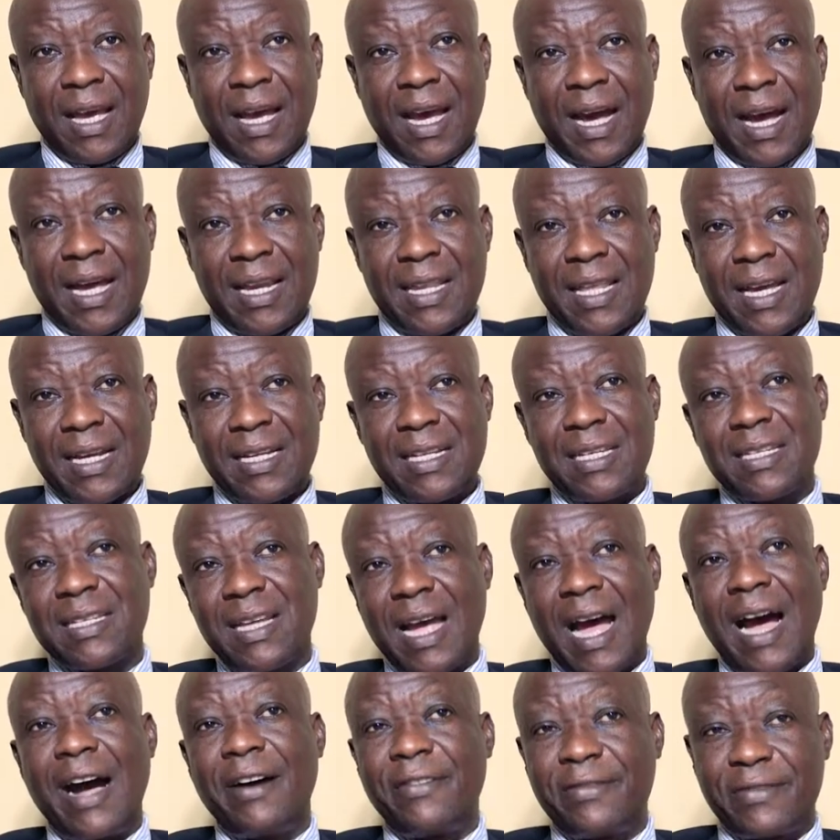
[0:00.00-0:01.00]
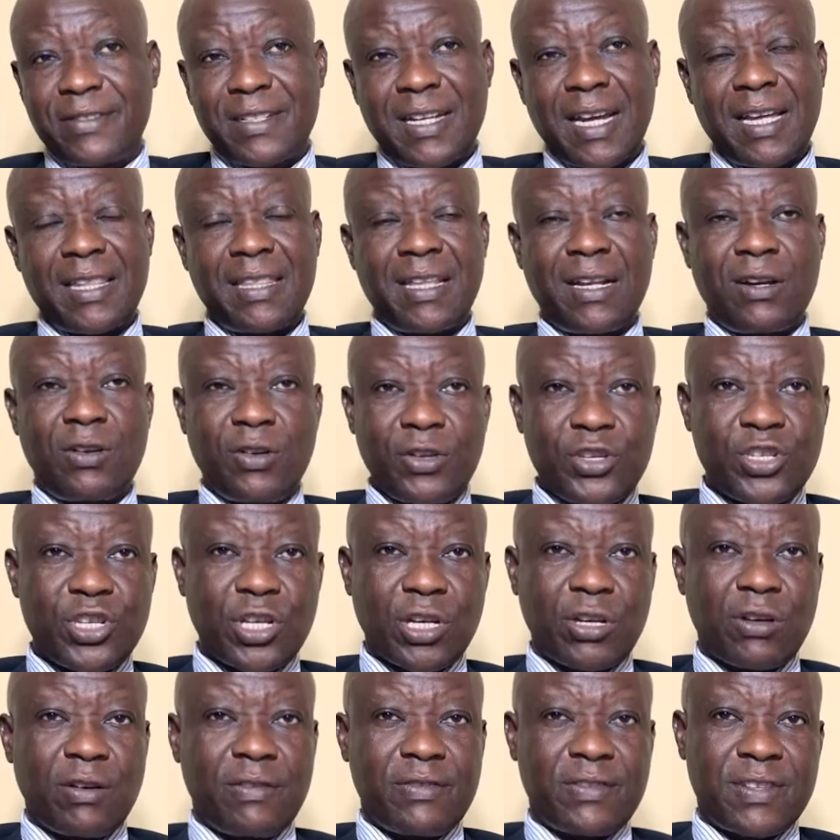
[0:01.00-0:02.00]
And that is after the
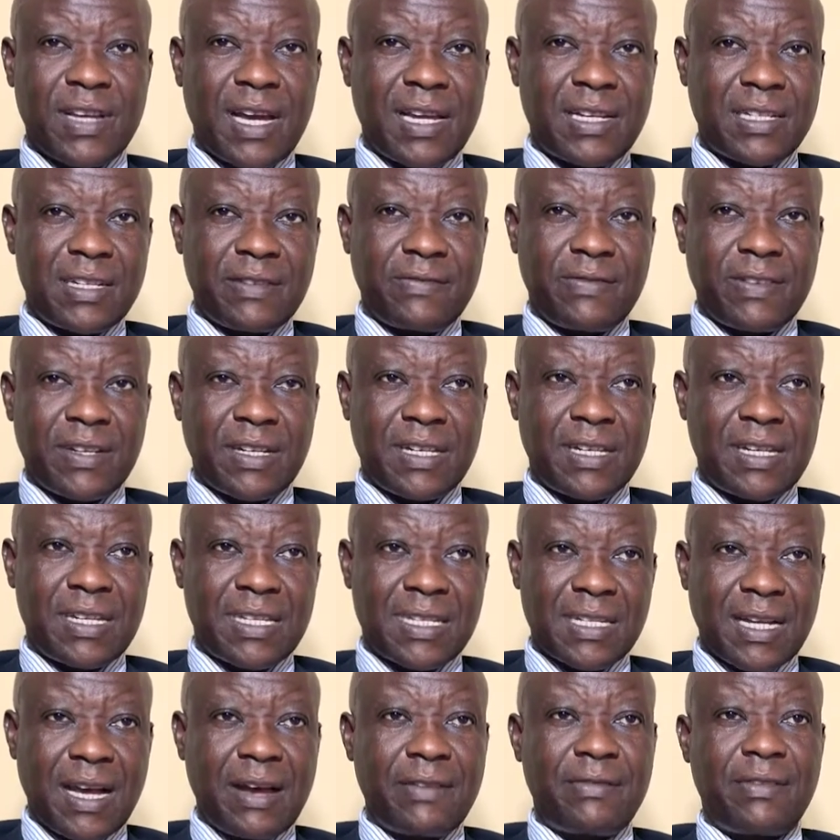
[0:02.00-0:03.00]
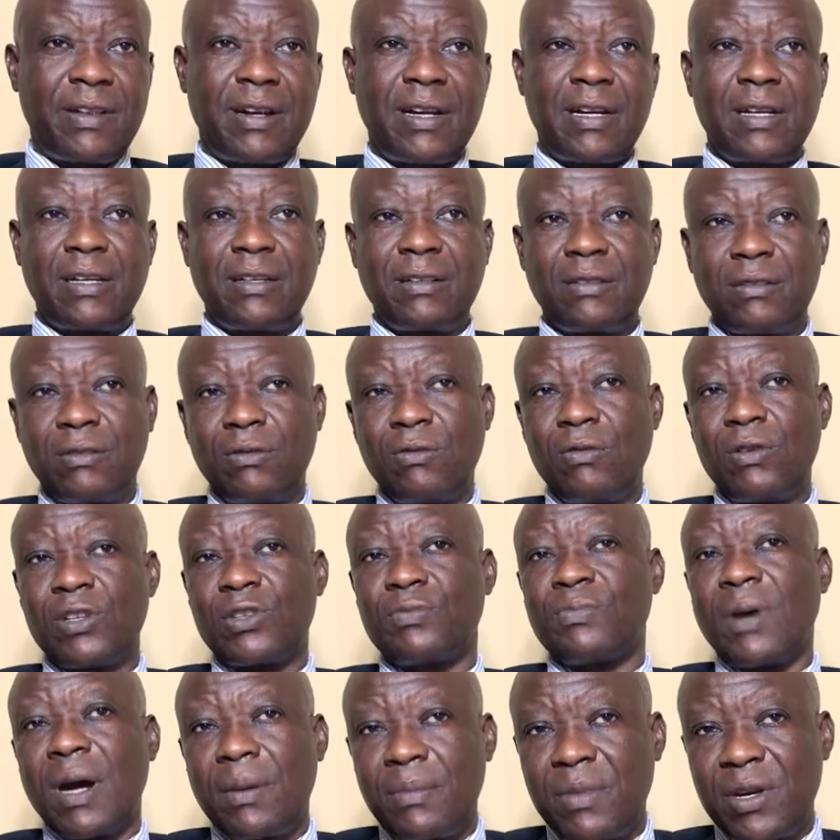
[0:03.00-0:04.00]
Logic of Scientific Discovery
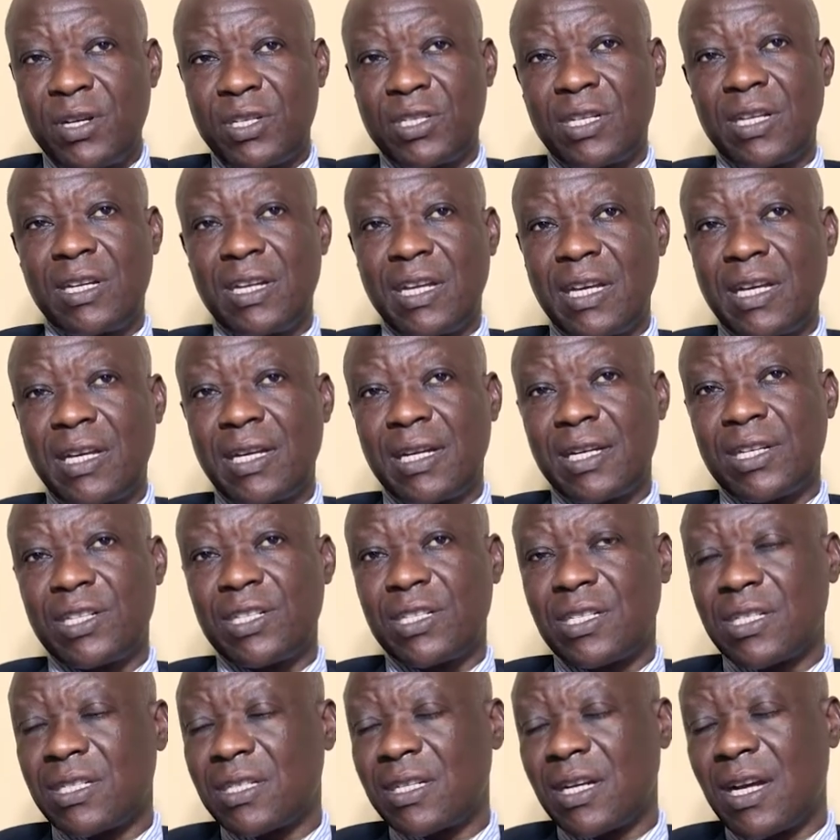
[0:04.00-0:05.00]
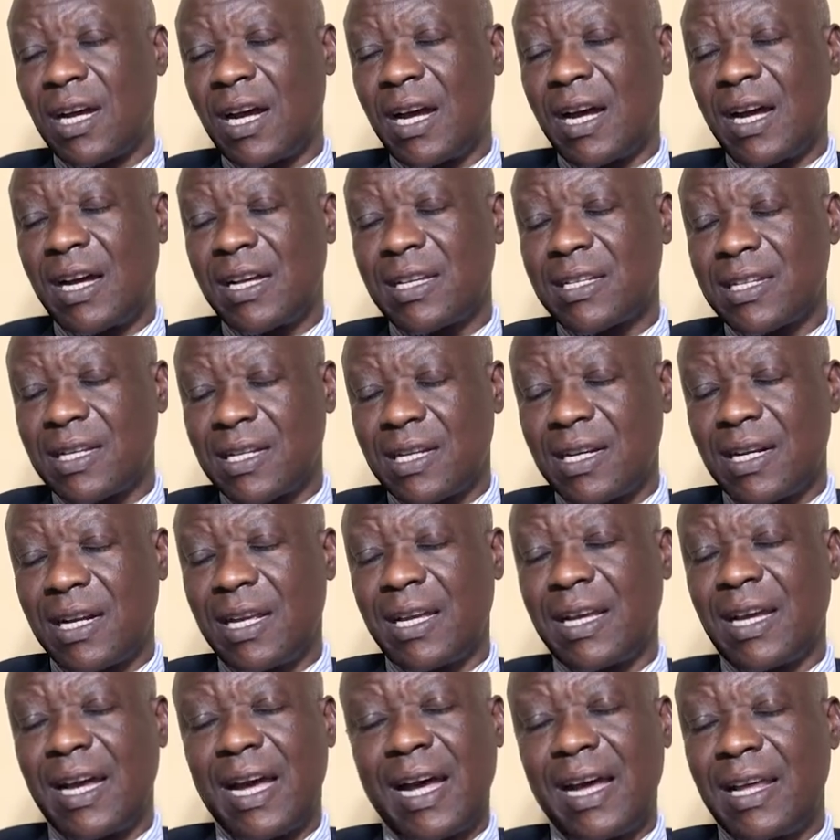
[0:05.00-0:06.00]
was published in English,
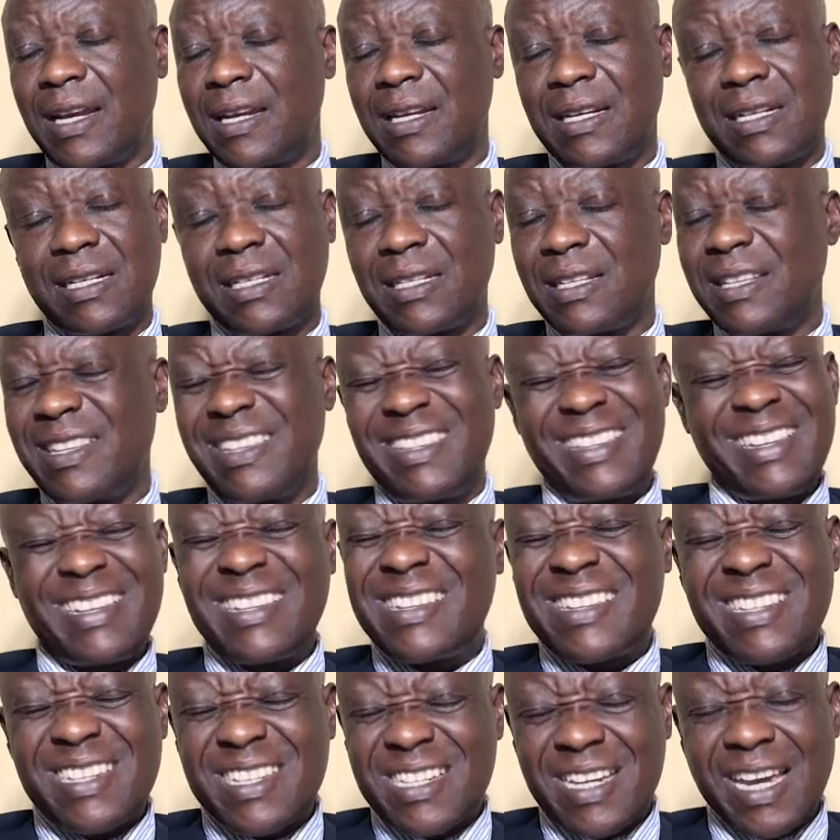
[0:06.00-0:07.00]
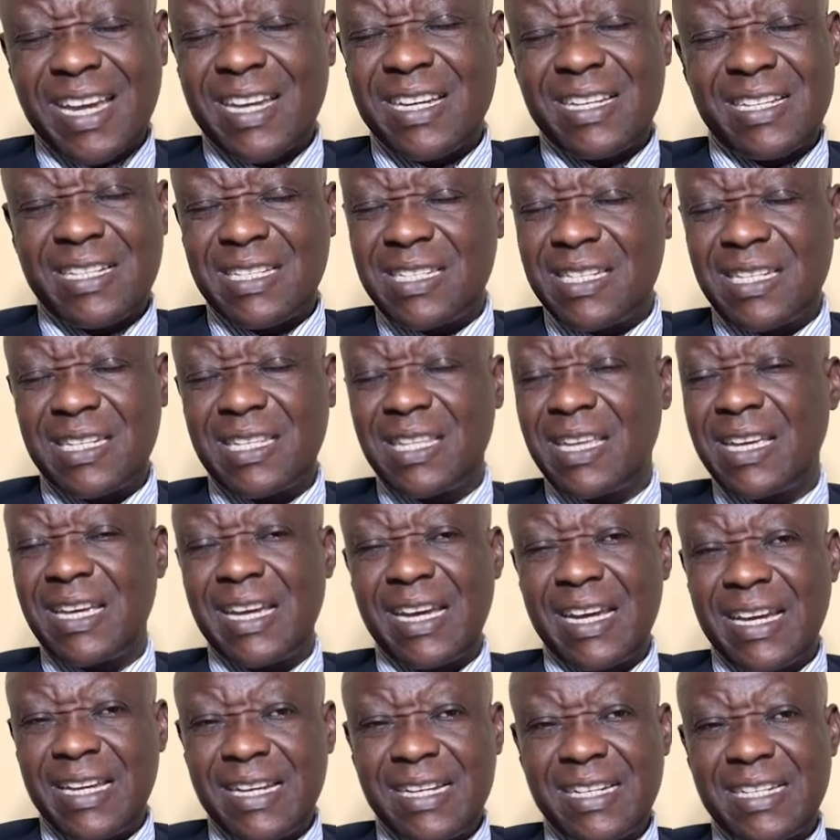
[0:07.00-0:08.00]
certainly. And this changed
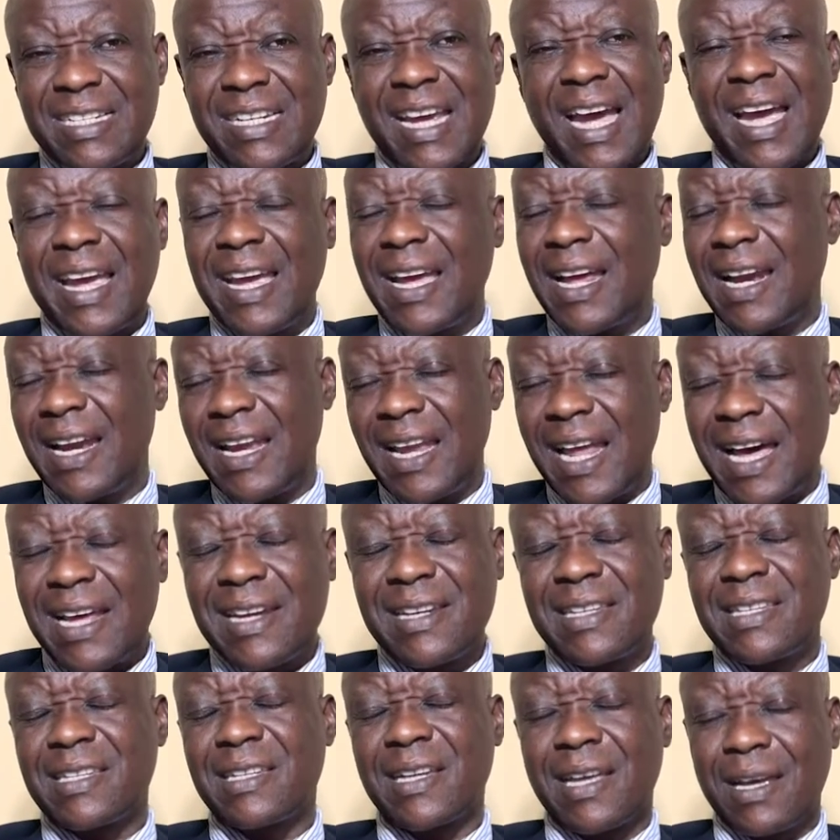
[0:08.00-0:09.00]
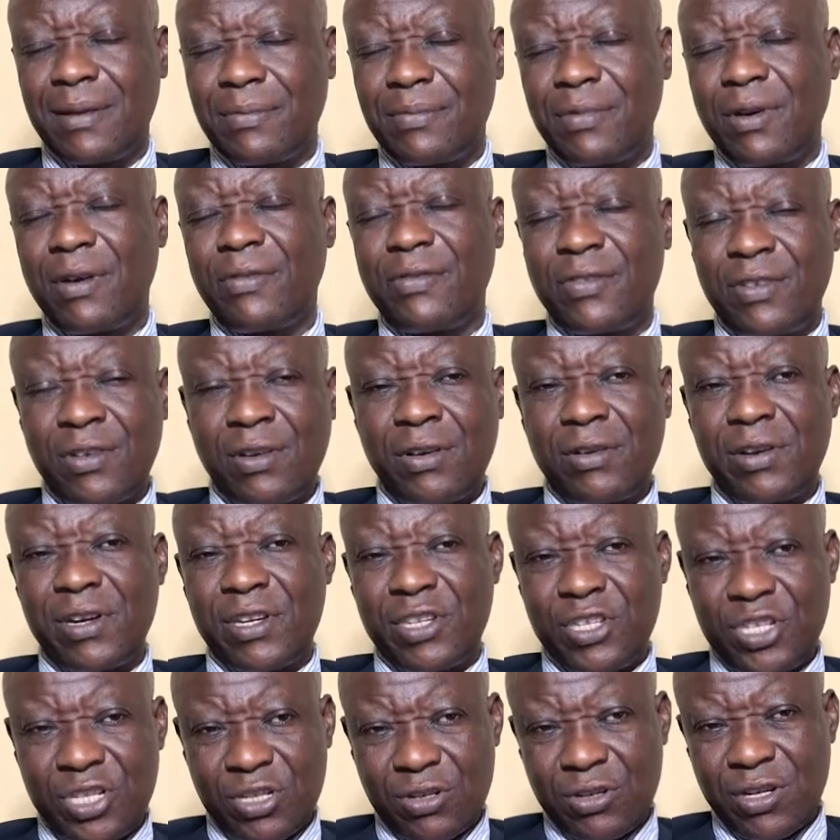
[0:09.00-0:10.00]
the entire landscape of
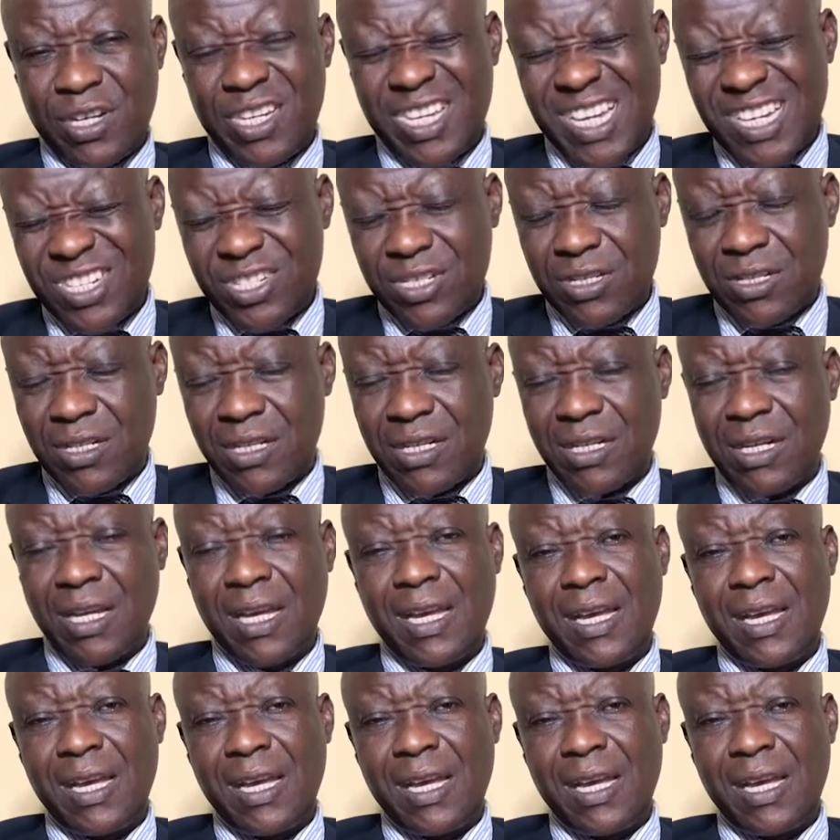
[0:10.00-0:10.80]
knowledge creation